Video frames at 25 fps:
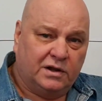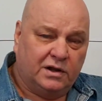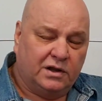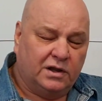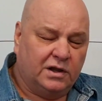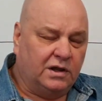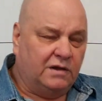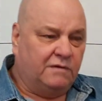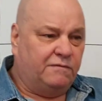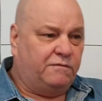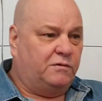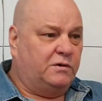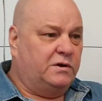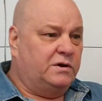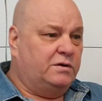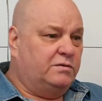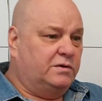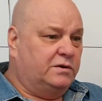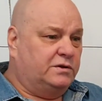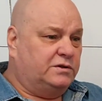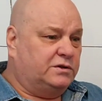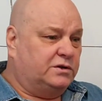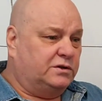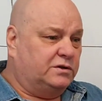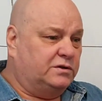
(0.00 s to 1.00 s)
if we were
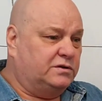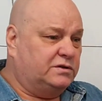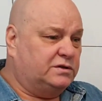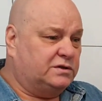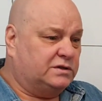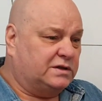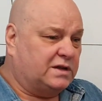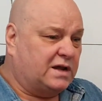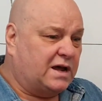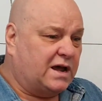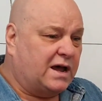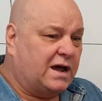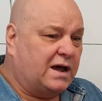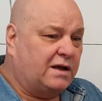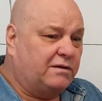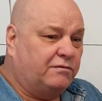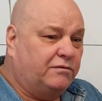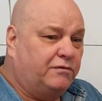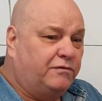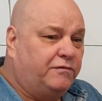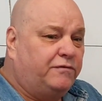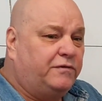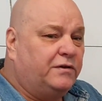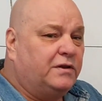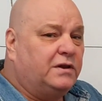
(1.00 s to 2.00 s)
to start
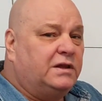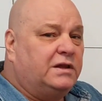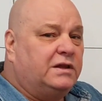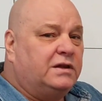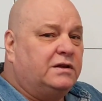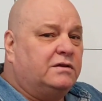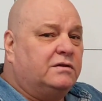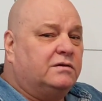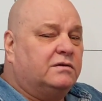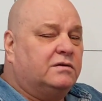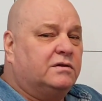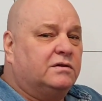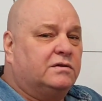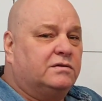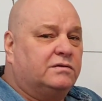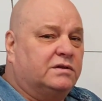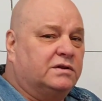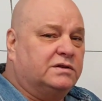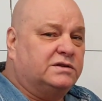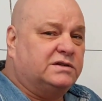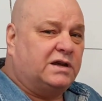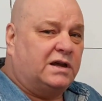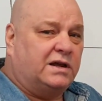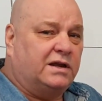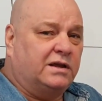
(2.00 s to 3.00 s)
filling the
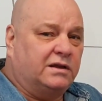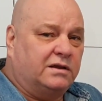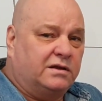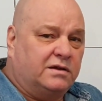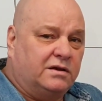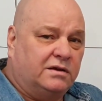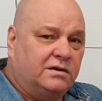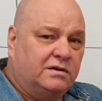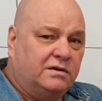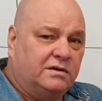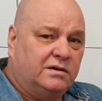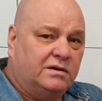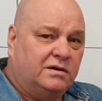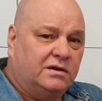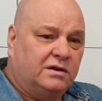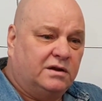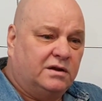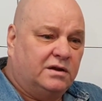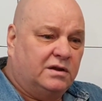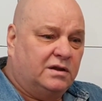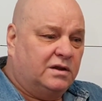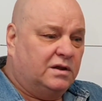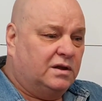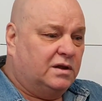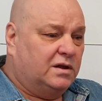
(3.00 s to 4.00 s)
tank,
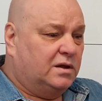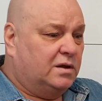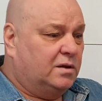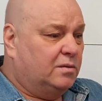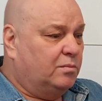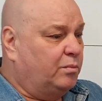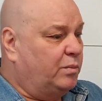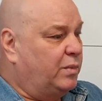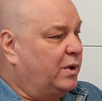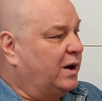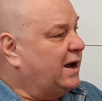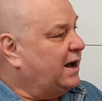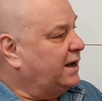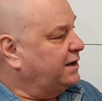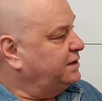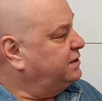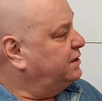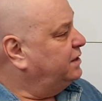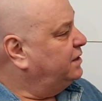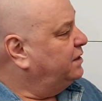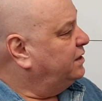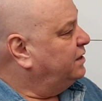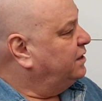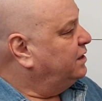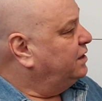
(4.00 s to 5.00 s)
but
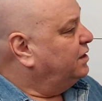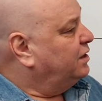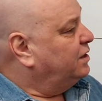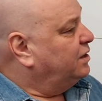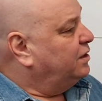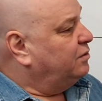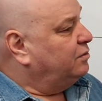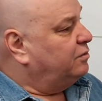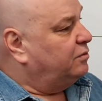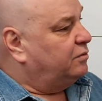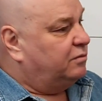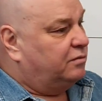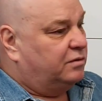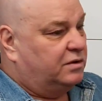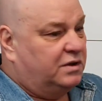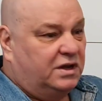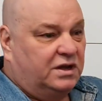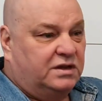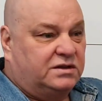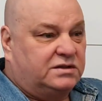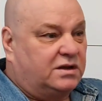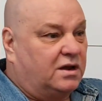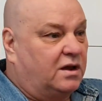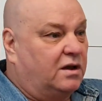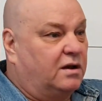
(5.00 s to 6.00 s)

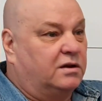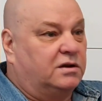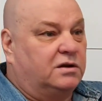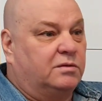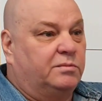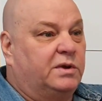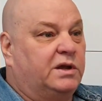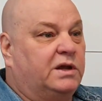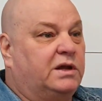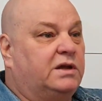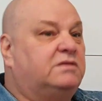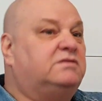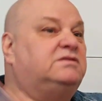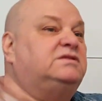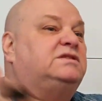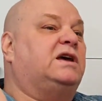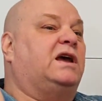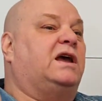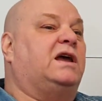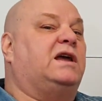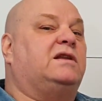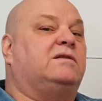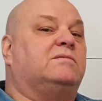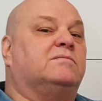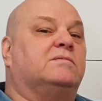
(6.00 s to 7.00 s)
it's going to be
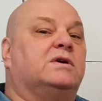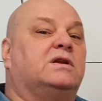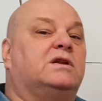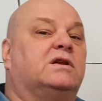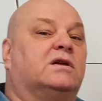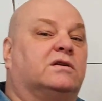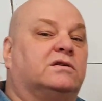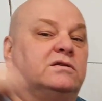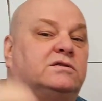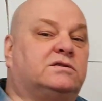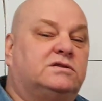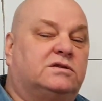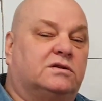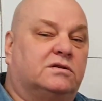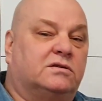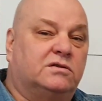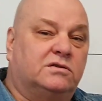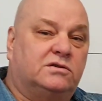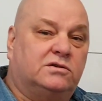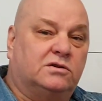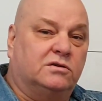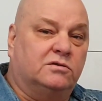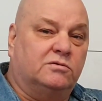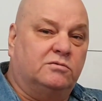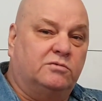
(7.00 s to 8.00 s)
10 minutes
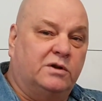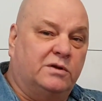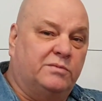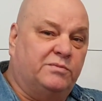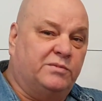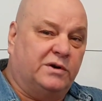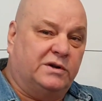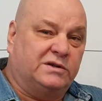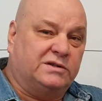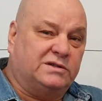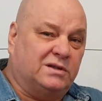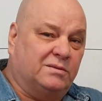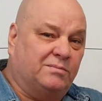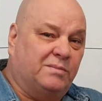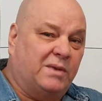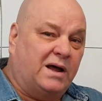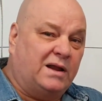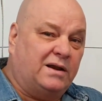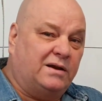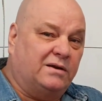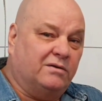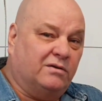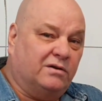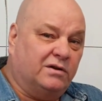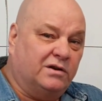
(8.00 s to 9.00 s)
until we press the
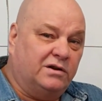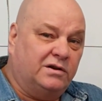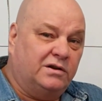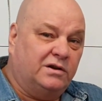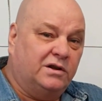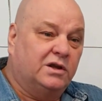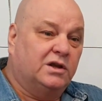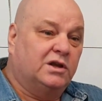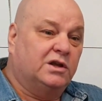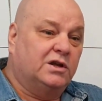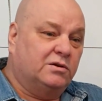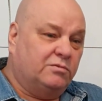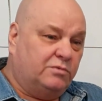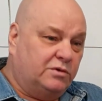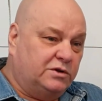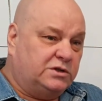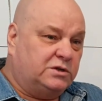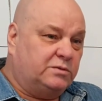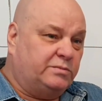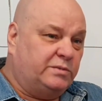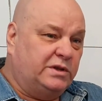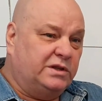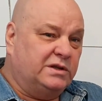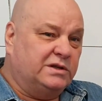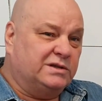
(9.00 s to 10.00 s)
button on it, which would
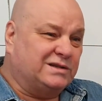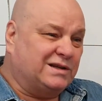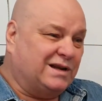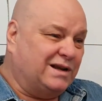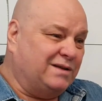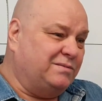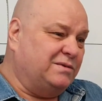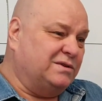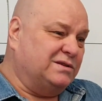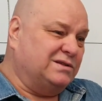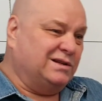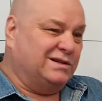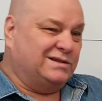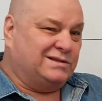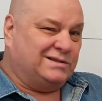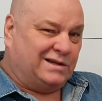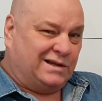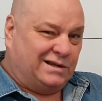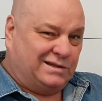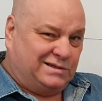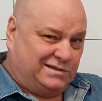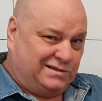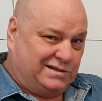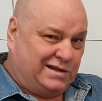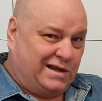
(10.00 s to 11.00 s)
be the same as, let's say
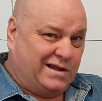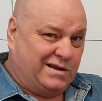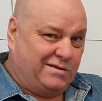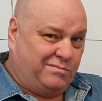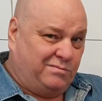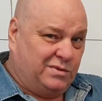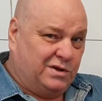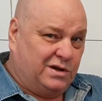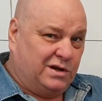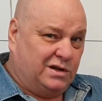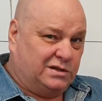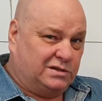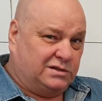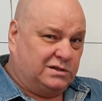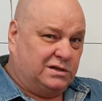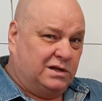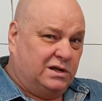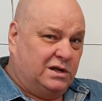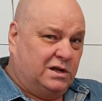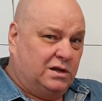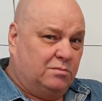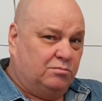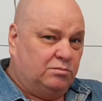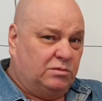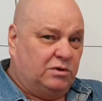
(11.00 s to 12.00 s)
it's 10 minutes
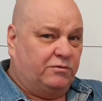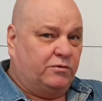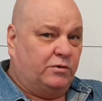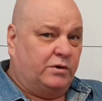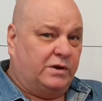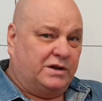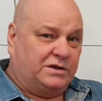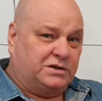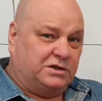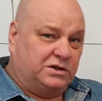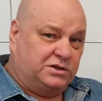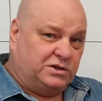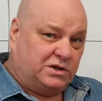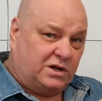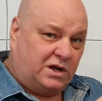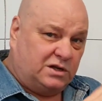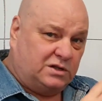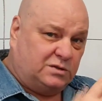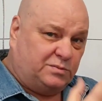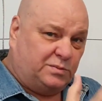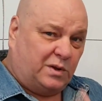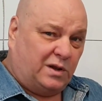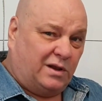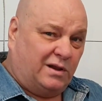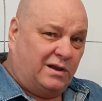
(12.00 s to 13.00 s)
if we actually change
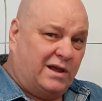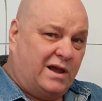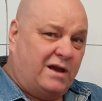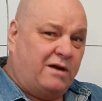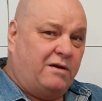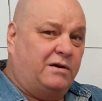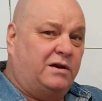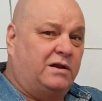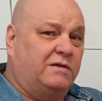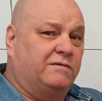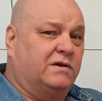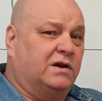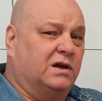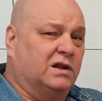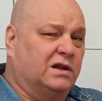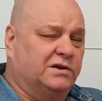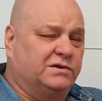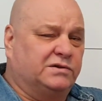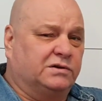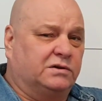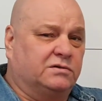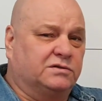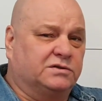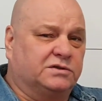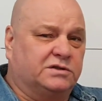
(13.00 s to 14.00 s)
polarity of our
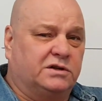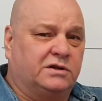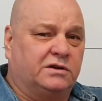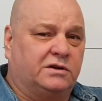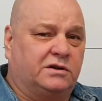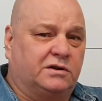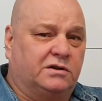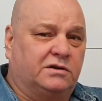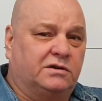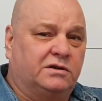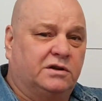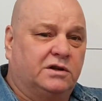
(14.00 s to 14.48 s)
electrical circuit,